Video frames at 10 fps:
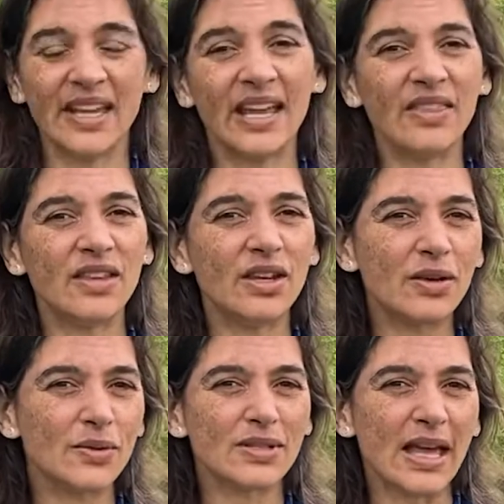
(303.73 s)
In the
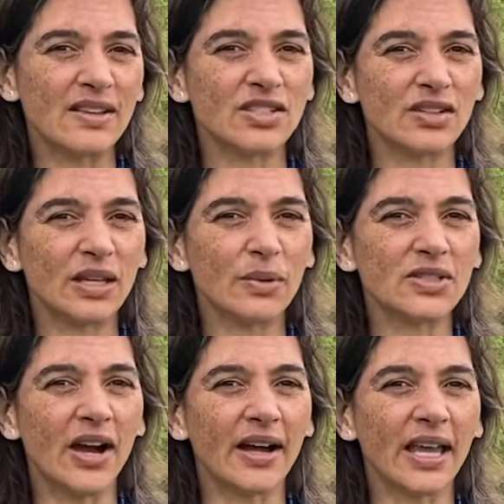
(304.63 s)
news last year, they were
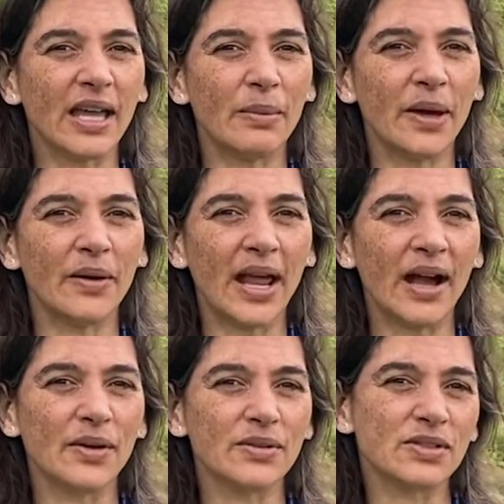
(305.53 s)
talking about
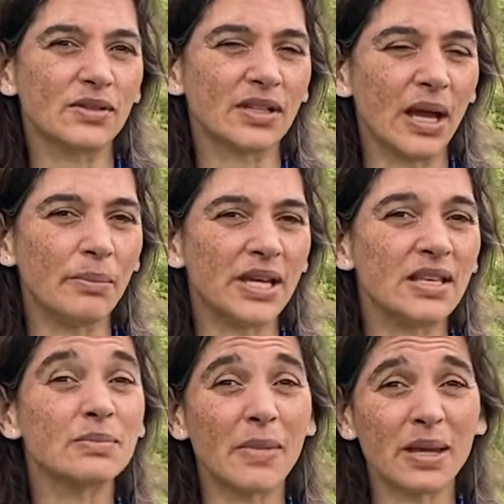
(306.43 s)
how certain
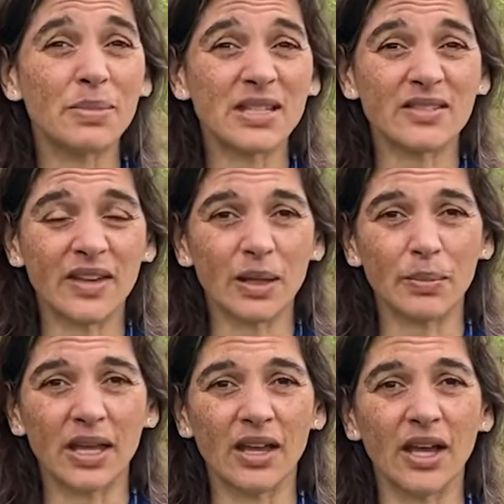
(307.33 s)
companies might be
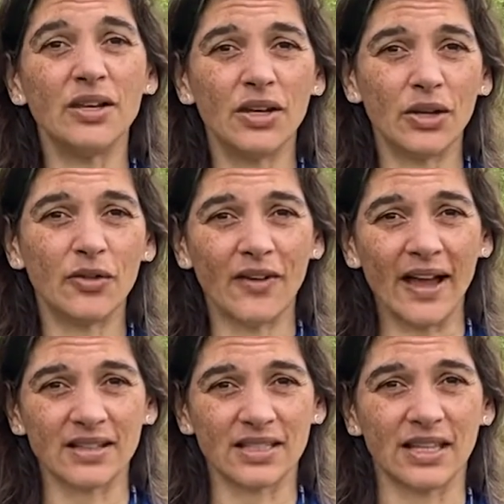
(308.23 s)
developing a new
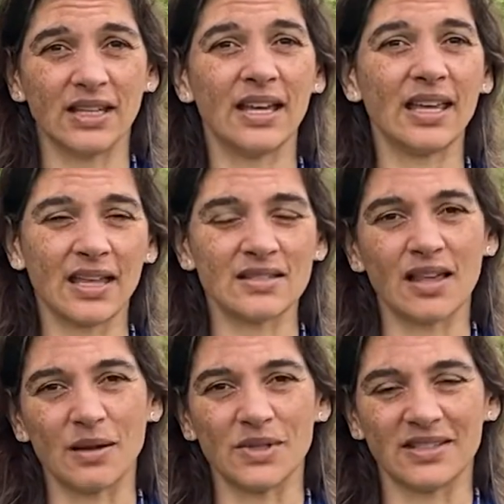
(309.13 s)
vaccine against
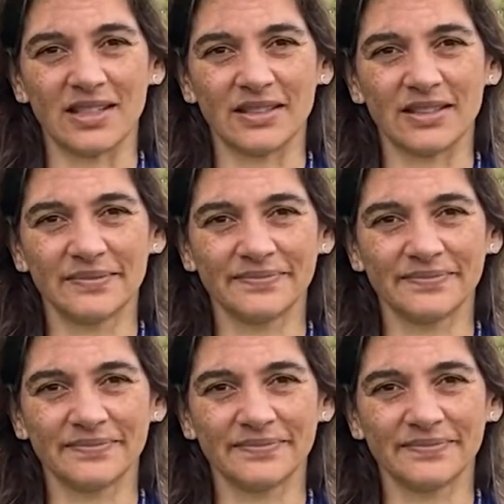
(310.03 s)
Lyme disease.